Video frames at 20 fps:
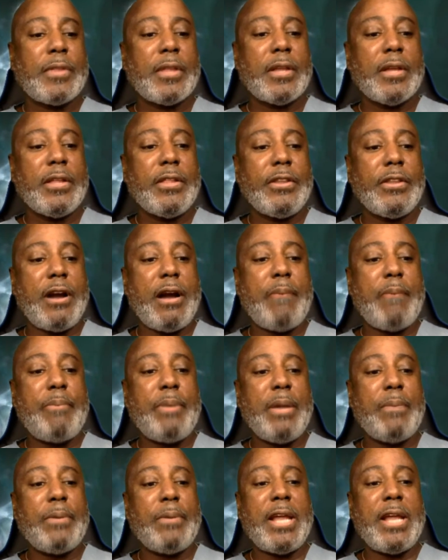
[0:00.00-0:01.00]
there are
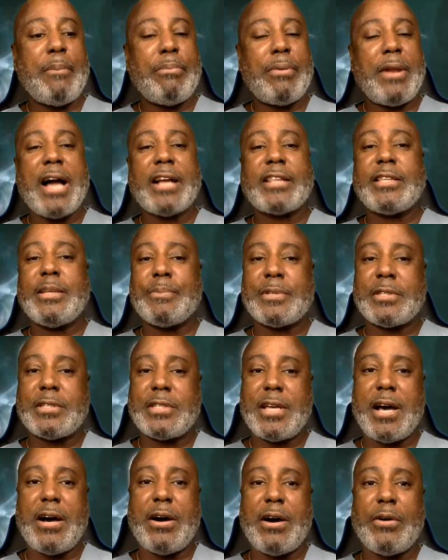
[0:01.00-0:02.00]
people that block
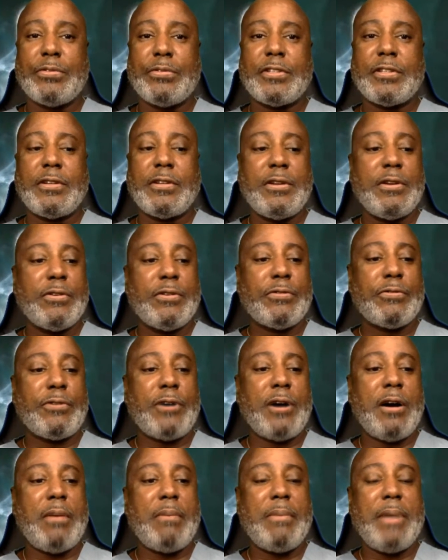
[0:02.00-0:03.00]
themselves
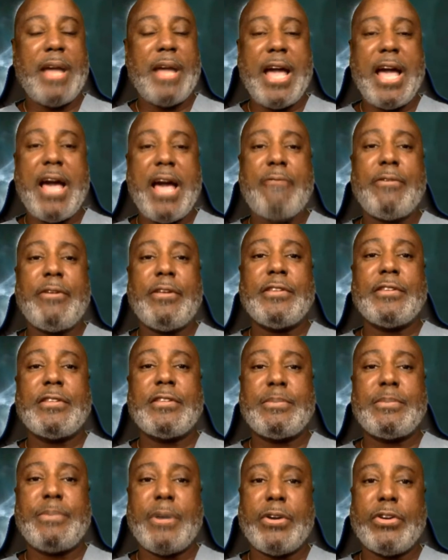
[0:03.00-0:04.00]
from having
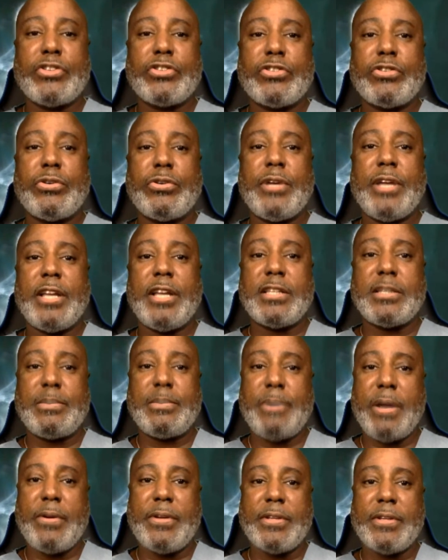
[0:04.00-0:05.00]
spiritual
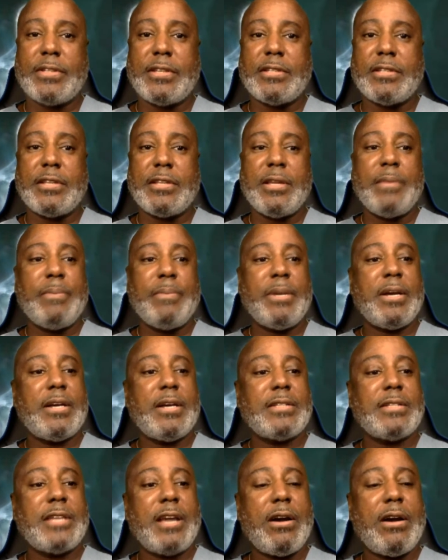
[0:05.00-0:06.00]
experiences because
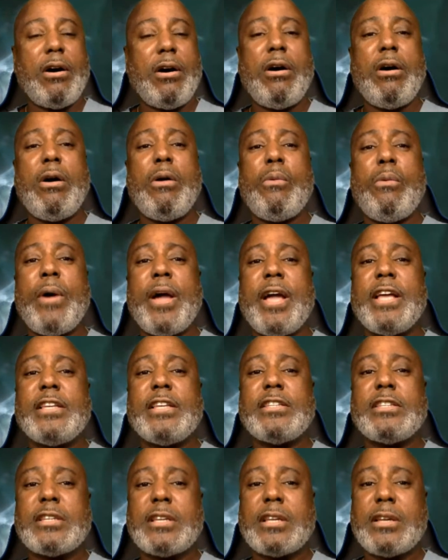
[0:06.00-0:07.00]
they
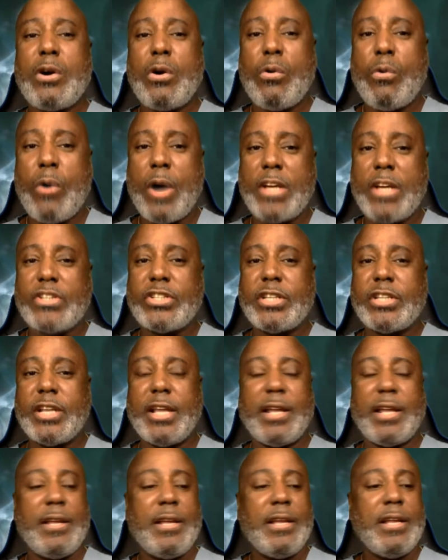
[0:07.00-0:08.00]
always question
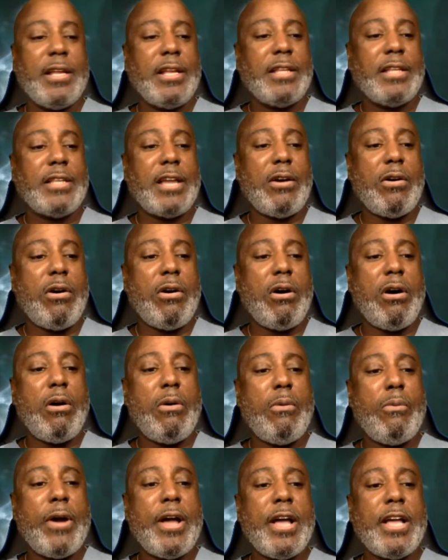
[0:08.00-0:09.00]
it. They
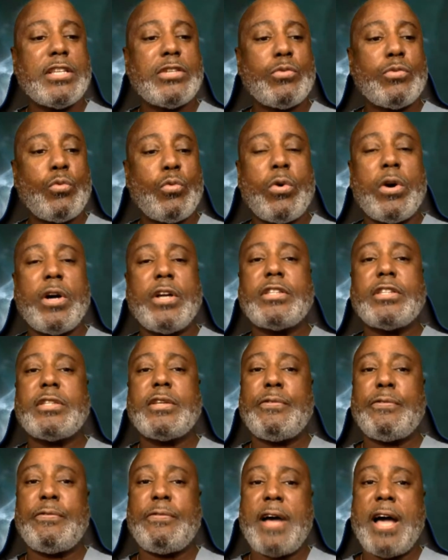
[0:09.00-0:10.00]
always want to
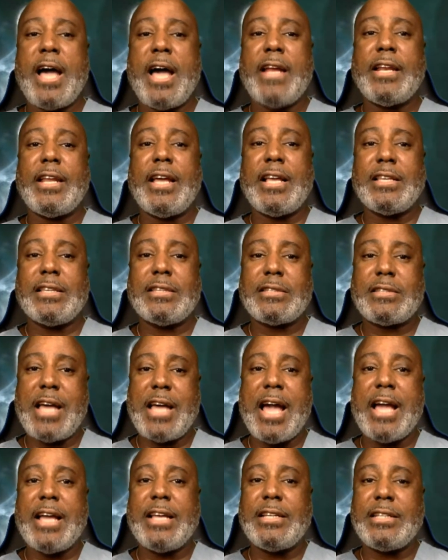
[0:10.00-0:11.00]
find a
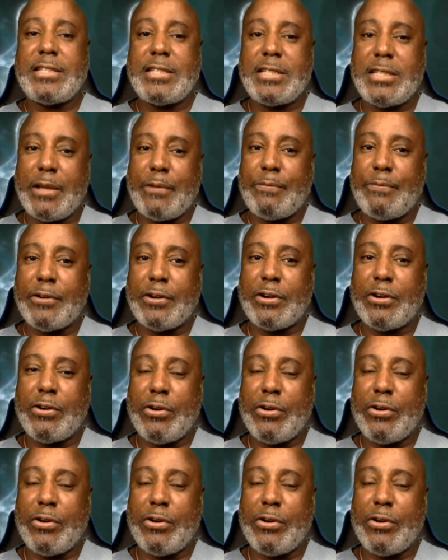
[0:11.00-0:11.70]
scientific